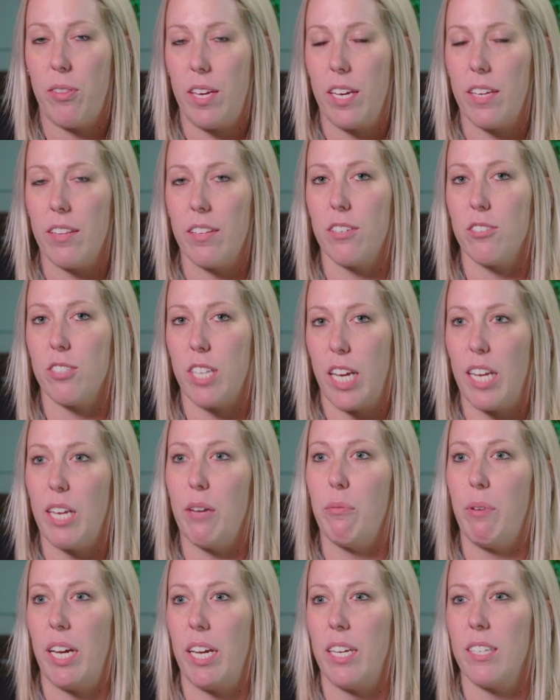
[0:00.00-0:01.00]
think that there's
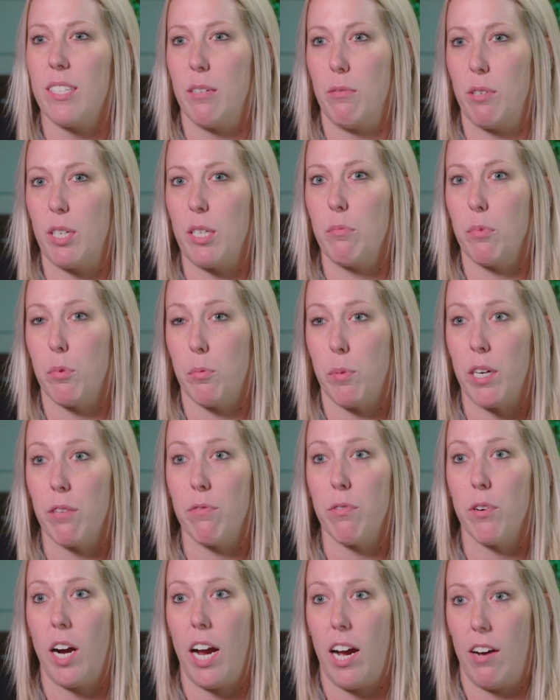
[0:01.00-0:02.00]
any way someone can
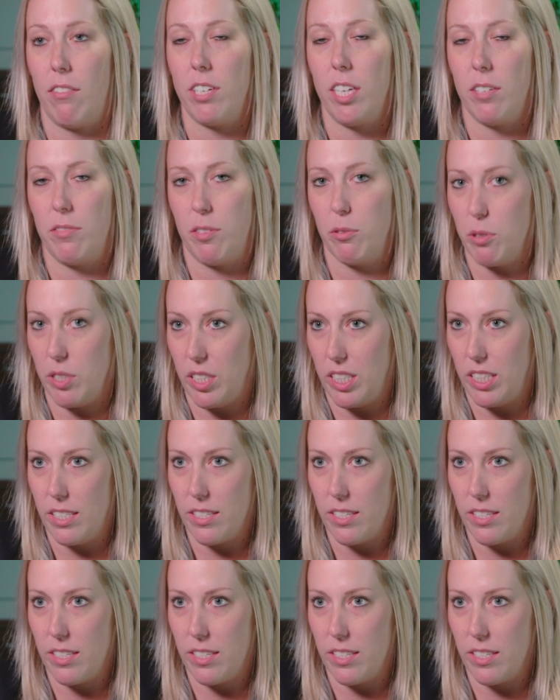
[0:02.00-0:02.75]
prepare for how tough it really